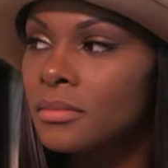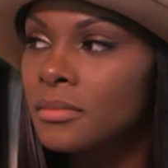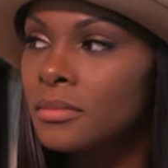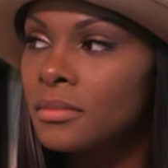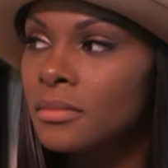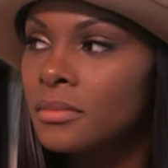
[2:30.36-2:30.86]

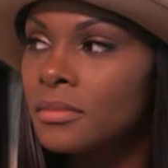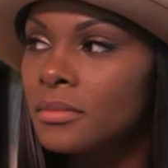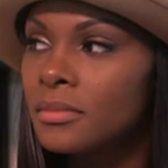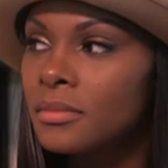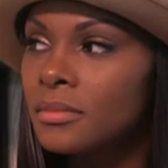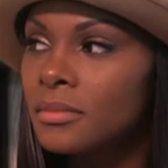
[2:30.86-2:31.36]

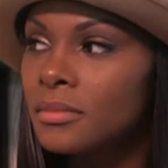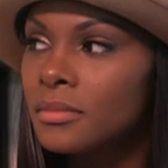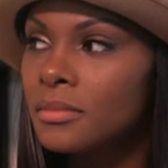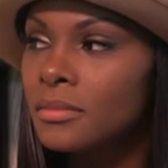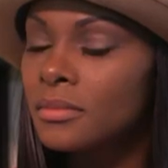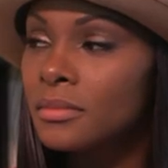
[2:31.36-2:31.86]

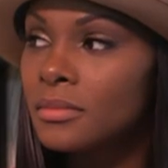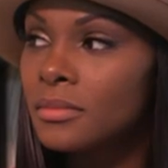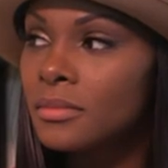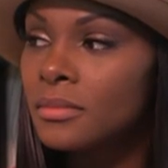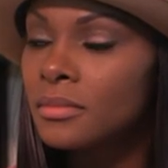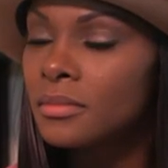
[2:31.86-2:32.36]

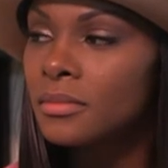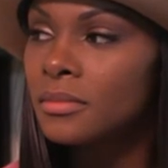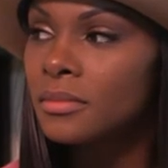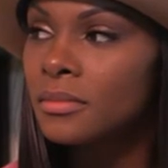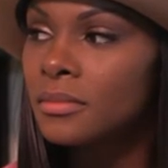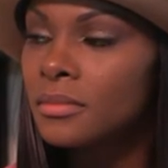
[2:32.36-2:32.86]

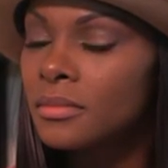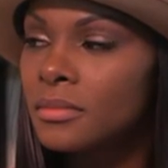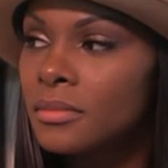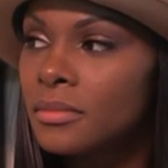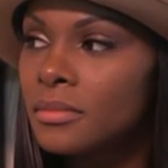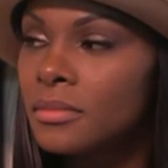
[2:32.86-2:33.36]

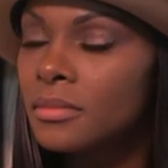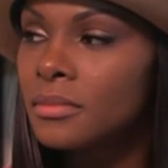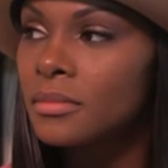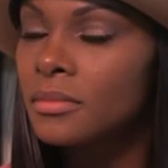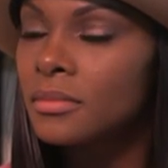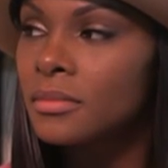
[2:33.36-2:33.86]

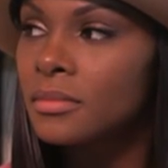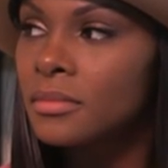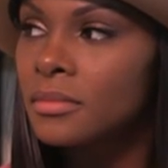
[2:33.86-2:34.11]
(not speaking)